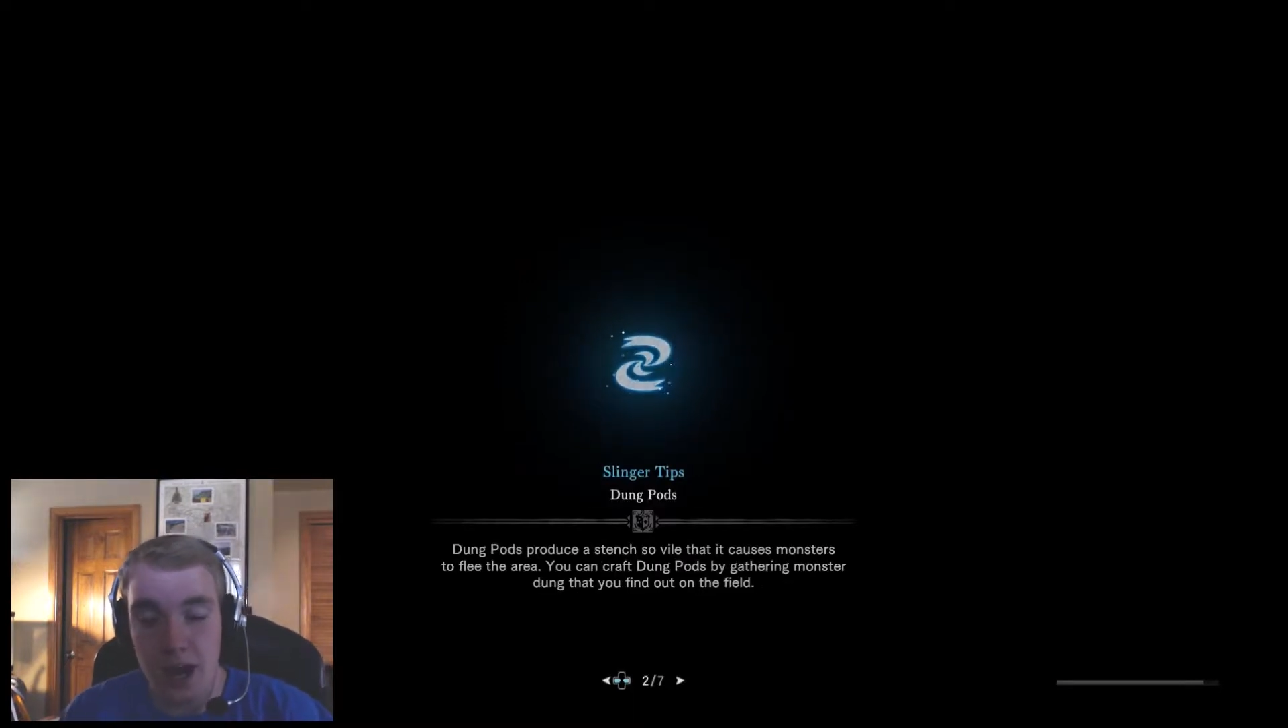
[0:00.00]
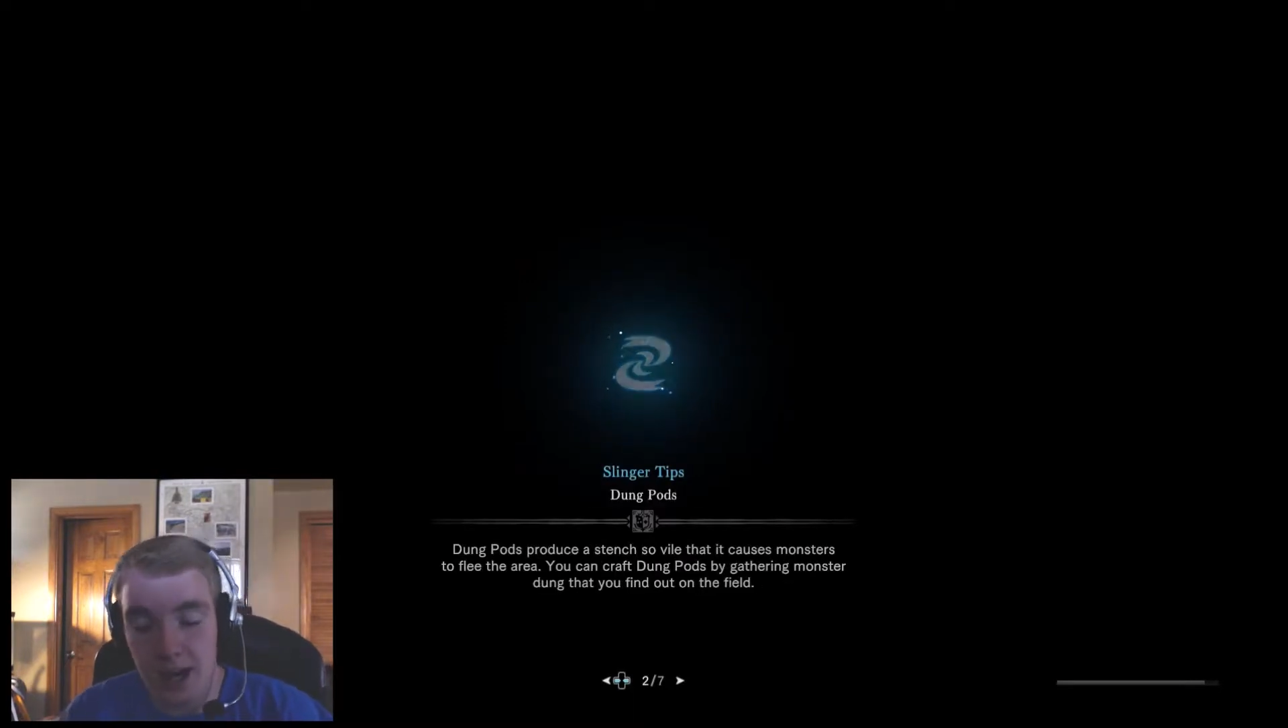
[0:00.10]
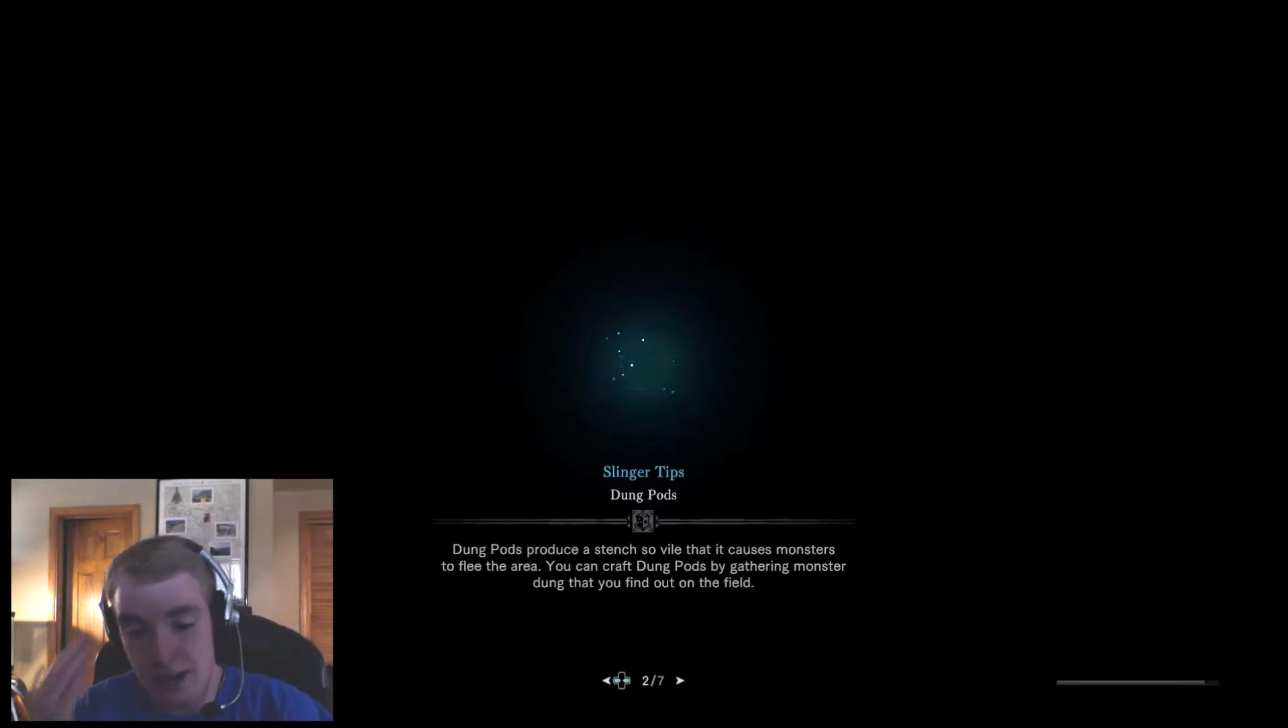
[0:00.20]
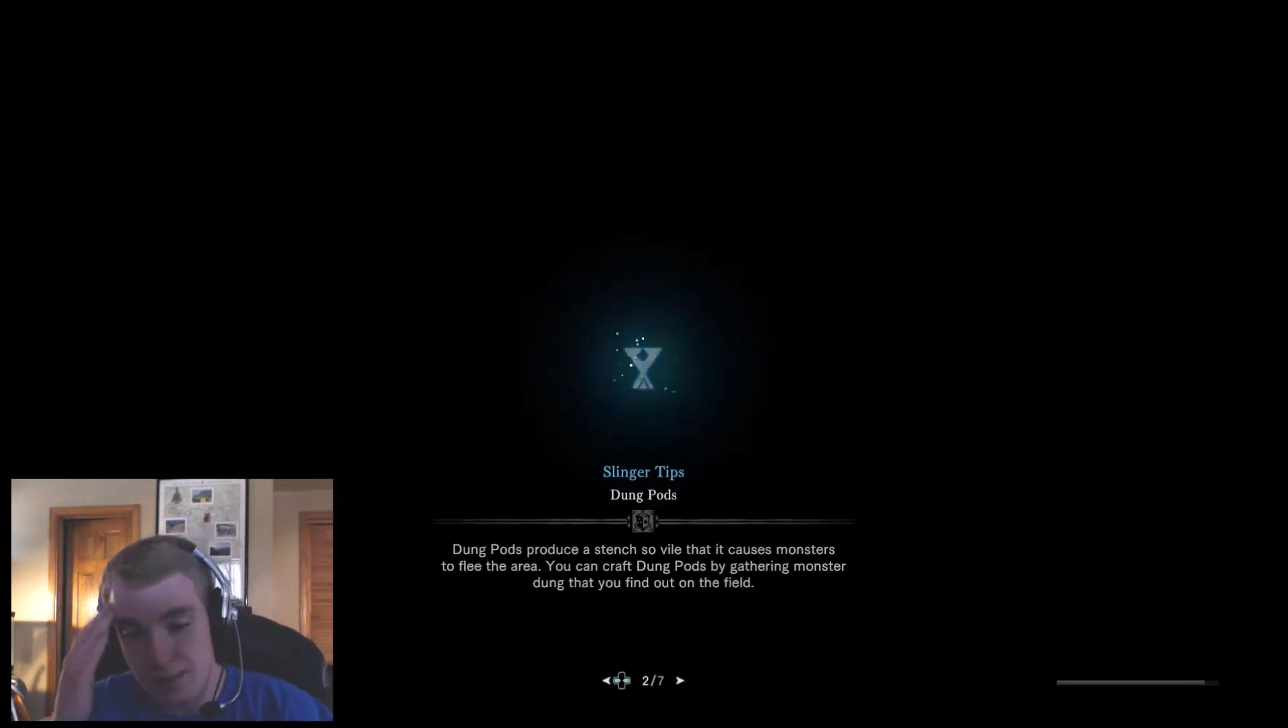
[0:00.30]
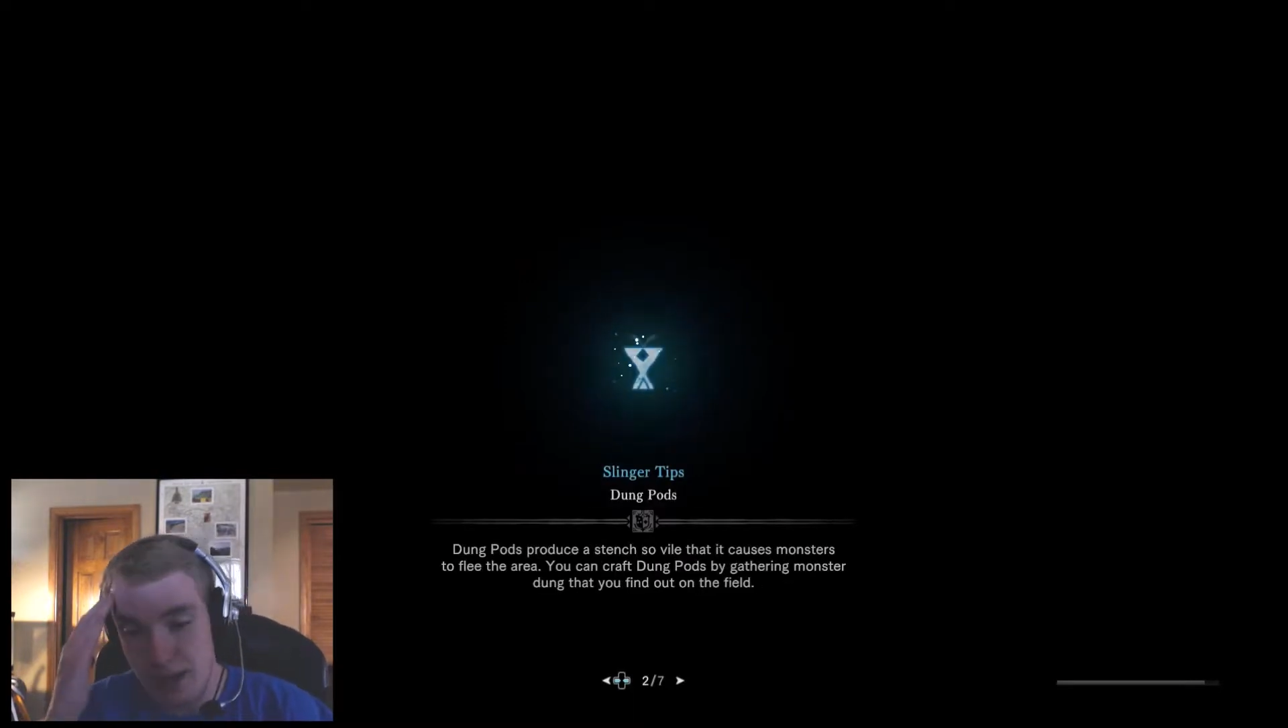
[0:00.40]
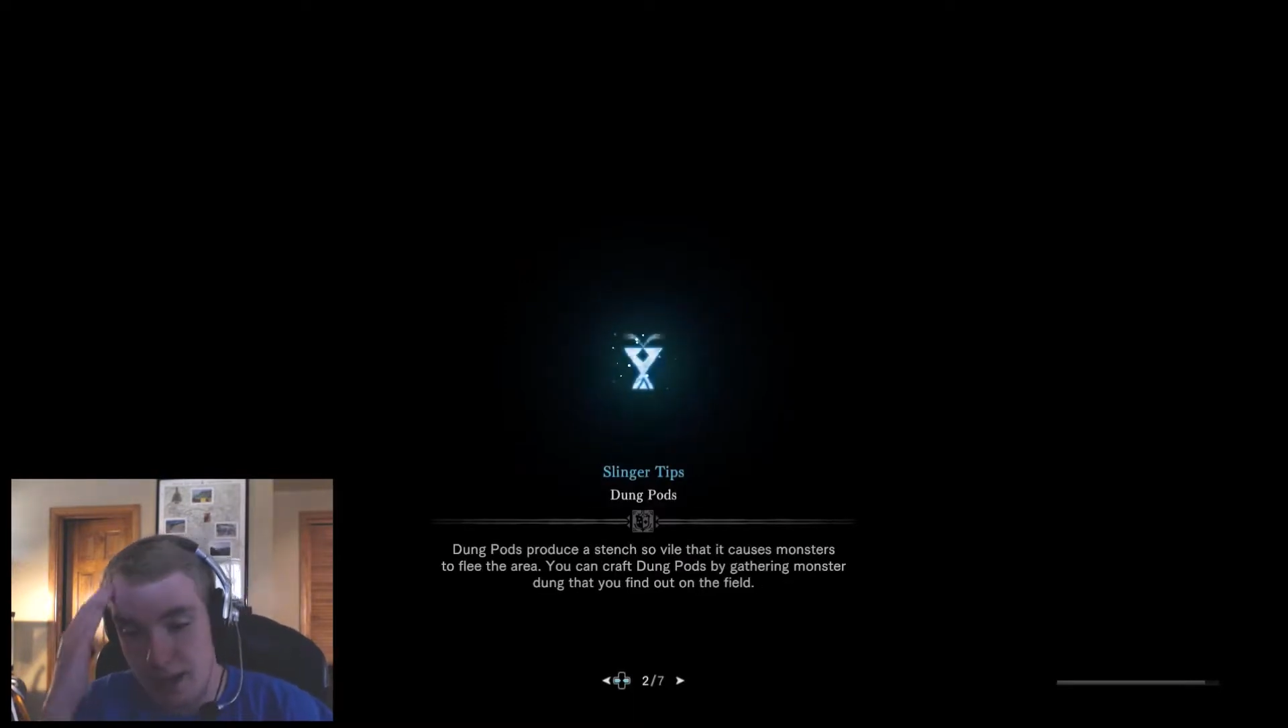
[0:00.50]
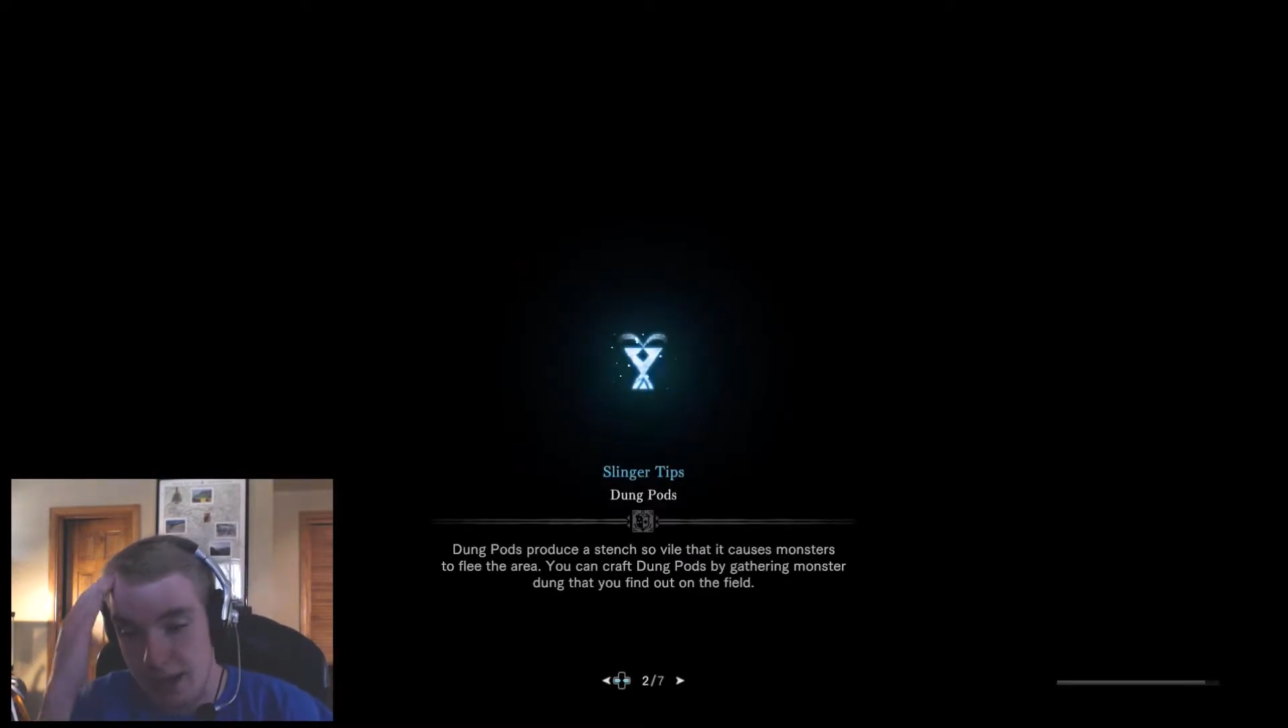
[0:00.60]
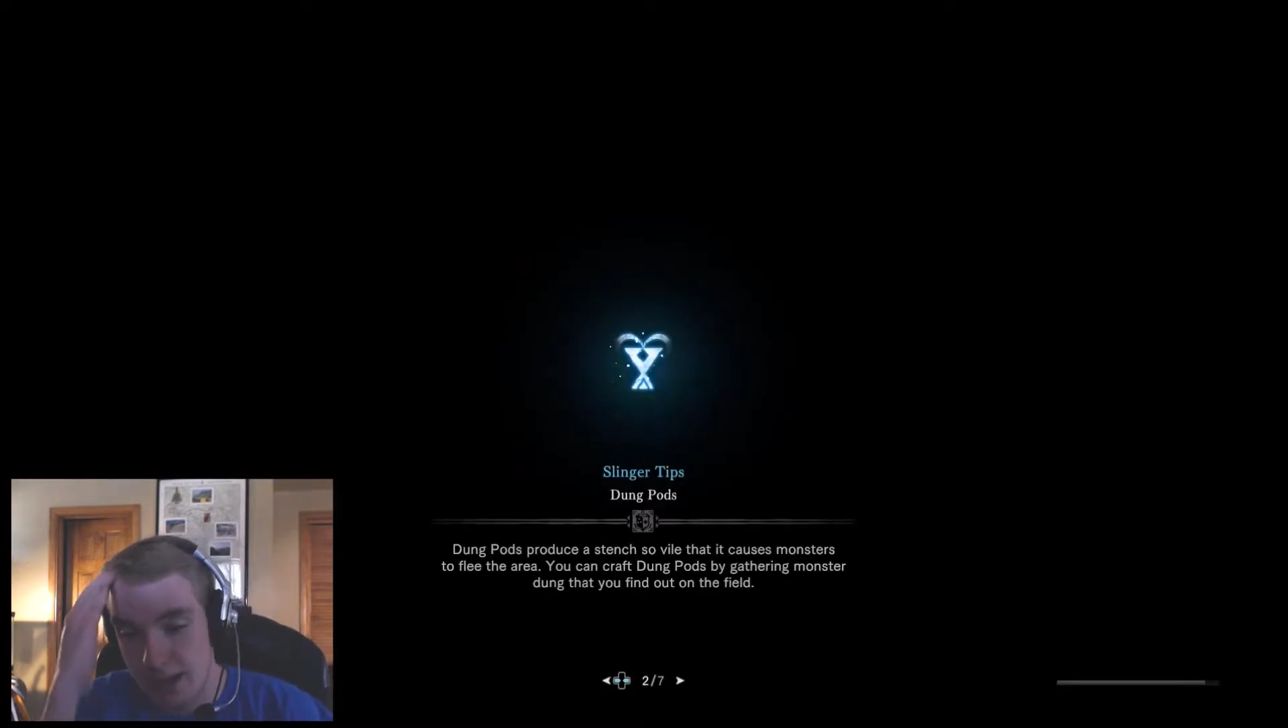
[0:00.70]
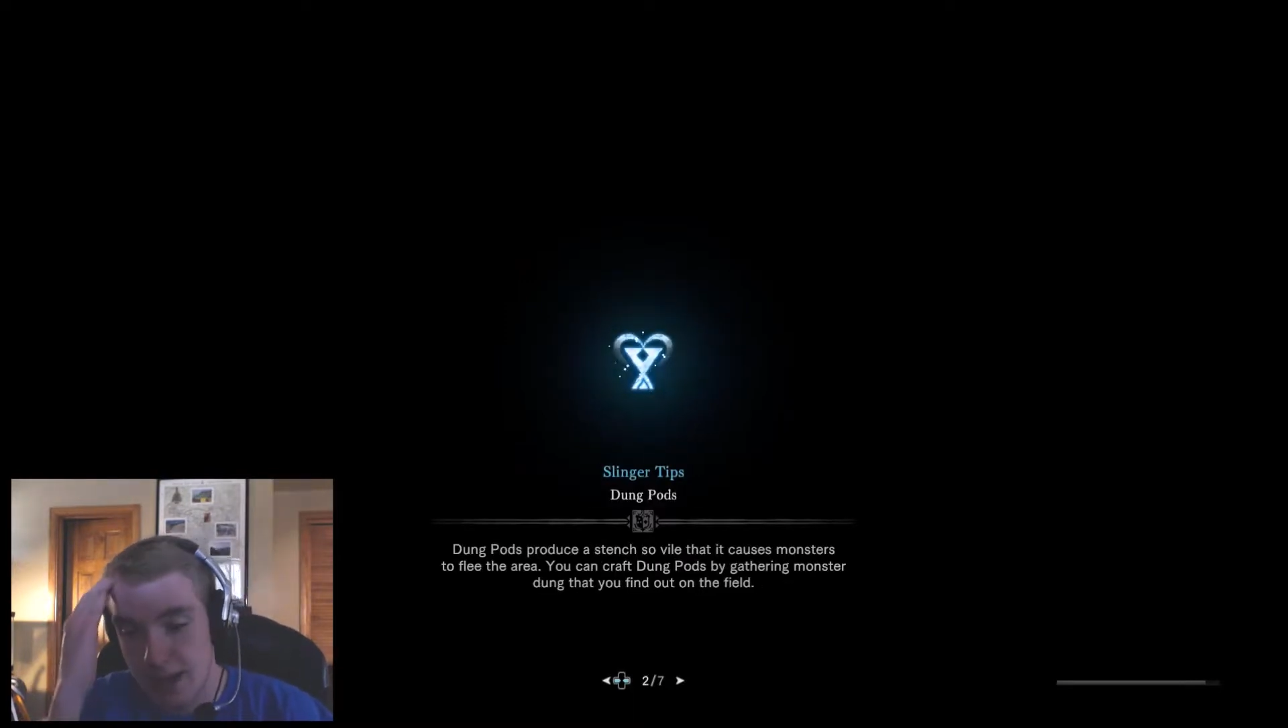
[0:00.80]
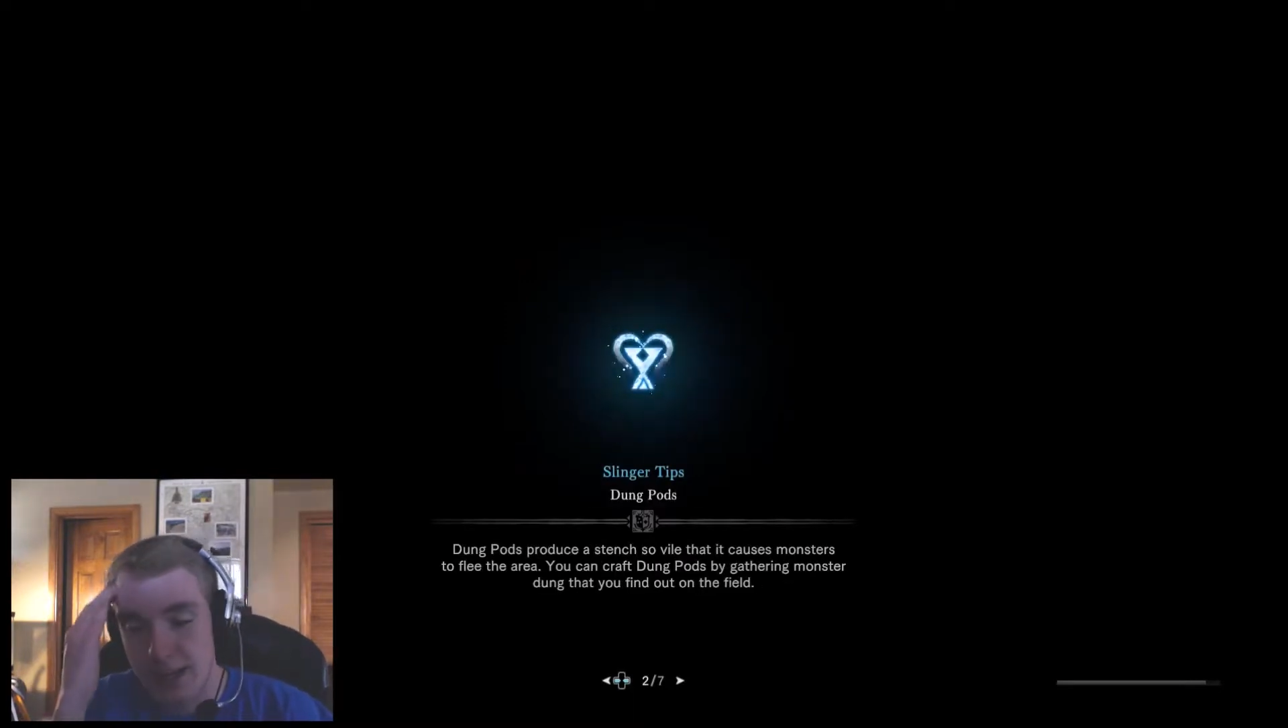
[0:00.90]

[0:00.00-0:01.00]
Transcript: Ah, man,